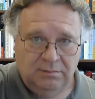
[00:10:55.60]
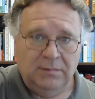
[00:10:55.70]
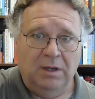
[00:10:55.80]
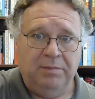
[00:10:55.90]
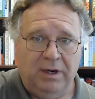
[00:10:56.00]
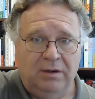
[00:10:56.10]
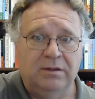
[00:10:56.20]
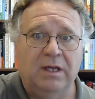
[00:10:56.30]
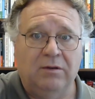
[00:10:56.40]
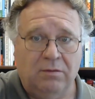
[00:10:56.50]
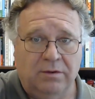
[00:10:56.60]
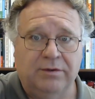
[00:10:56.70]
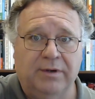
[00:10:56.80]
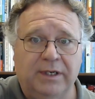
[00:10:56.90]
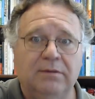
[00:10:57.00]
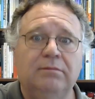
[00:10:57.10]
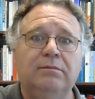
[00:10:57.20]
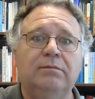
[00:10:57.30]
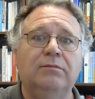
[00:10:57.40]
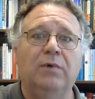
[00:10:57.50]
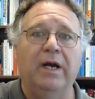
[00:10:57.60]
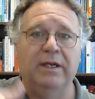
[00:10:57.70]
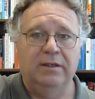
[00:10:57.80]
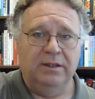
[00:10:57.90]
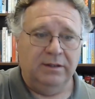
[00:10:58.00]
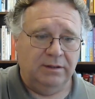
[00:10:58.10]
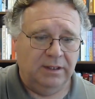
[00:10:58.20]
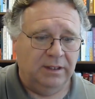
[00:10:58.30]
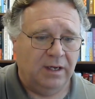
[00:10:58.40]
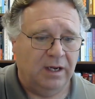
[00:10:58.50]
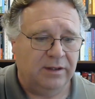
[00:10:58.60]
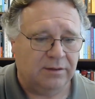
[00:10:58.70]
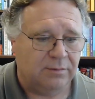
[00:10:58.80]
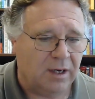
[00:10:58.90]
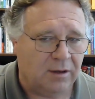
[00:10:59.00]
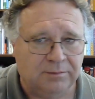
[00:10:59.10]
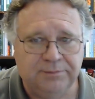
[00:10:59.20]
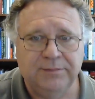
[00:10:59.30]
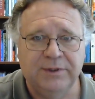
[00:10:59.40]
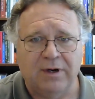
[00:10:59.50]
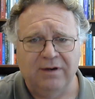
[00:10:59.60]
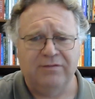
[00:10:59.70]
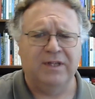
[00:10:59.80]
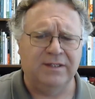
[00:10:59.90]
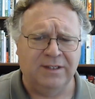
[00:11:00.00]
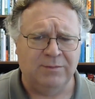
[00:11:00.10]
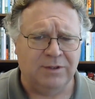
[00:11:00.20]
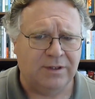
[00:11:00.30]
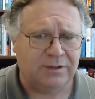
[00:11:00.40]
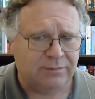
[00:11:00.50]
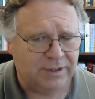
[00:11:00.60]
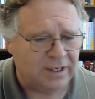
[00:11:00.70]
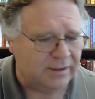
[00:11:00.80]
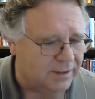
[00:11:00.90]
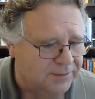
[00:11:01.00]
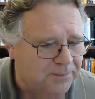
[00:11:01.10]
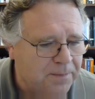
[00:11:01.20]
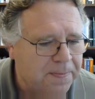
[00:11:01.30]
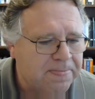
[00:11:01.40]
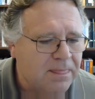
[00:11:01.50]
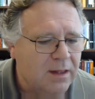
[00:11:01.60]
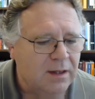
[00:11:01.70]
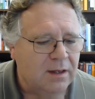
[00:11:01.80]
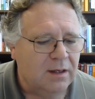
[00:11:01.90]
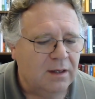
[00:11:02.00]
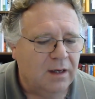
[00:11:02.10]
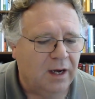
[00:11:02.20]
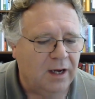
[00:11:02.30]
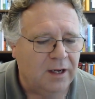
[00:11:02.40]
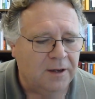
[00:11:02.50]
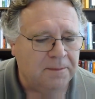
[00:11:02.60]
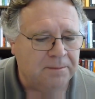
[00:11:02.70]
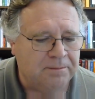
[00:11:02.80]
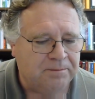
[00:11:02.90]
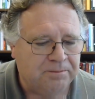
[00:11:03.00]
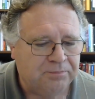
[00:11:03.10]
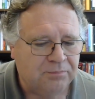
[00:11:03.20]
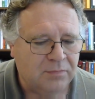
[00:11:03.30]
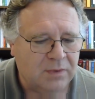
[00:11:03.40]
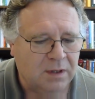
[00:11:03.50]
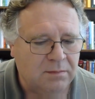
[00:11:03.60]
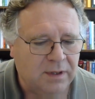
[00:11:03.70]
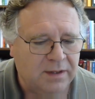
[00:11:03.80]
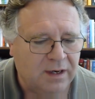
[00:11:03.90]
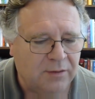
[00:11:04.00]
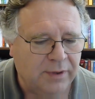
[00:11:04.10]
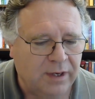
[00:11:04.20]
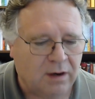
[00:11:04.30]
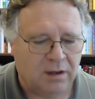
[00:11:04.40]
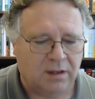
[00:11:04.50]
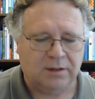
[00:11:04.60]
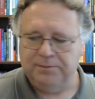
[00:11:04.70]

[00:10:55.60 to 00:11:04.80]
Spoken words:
a parallel ordering, right, in either realm. Sorry if that seemed a little redundant. But there we are.